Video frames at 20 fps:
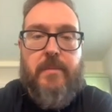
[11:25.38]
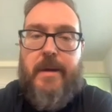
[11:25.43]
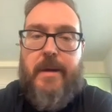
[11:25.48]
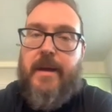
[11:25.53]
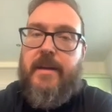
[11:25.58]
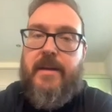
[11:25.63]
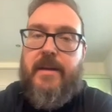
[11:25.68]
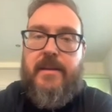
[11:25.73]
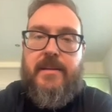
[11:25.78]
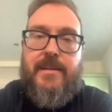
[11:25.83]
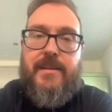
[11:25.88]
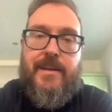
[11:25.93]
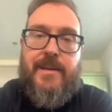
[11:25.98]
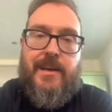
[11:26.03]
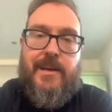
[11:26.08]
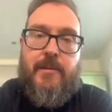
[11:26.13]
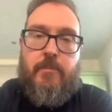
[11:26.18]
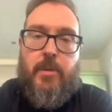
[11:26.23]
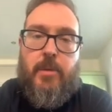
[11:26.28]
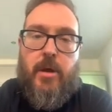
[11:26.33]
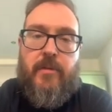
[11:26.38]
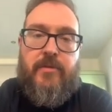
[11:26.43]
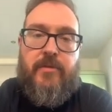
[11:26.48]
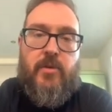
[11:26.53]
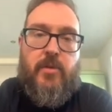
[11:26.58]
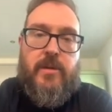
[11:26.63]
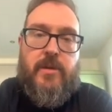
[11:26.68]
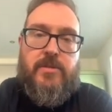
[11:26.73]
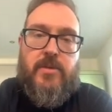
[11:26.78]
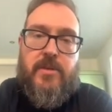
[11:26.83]
about it, but I
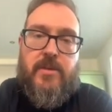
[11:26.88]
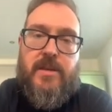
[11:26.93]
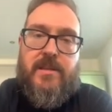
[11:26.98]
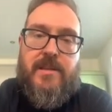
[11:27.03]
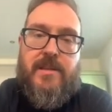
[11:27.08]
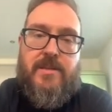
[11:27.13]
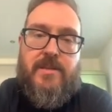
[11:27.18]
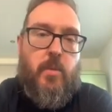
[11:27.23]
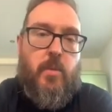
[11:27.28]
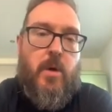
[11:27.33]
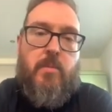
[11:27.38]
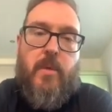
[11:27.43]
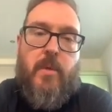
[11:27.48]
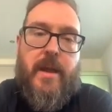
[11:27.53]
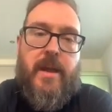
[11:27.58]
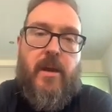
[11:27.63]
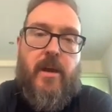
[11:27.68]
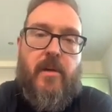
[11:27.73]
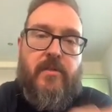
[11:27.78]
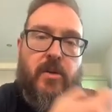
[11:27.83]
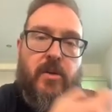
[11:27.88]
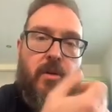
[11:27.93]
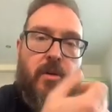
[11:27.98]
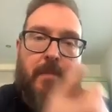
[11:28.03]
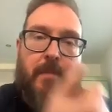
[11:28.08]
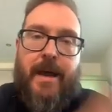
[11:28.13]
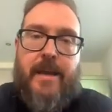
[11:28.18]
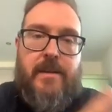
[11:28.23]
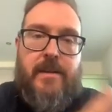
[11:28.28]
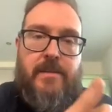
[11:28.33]
thought it's like there's one way he either come
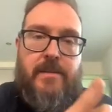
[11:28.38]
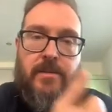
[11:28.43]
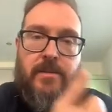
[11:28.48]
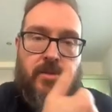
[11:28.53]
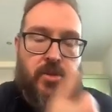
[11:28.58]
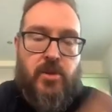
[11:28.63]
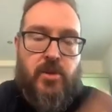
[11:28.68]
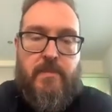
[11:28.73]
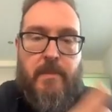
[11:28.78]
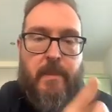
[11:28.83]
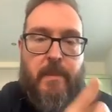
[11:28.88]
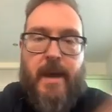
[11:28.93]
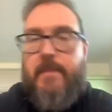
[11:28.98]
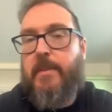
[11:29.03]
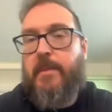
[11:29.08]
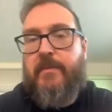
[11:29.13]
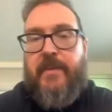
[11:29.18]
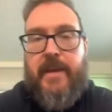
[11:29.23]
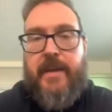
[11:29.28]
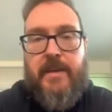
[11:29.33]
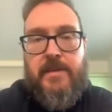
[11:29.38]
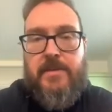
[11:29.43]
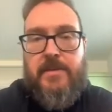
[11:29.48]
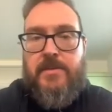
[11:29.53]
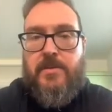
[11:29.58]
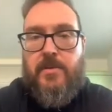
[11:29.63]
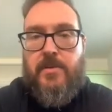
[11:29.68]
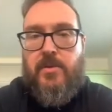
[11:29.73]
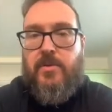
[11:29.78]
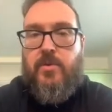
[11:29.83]
back as a super
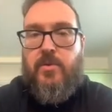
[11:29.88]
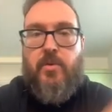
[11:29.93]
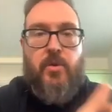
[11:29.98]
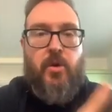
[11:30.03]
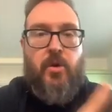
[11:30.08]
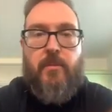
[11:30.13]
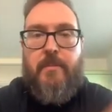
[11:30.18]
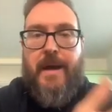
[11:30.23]
babyface or come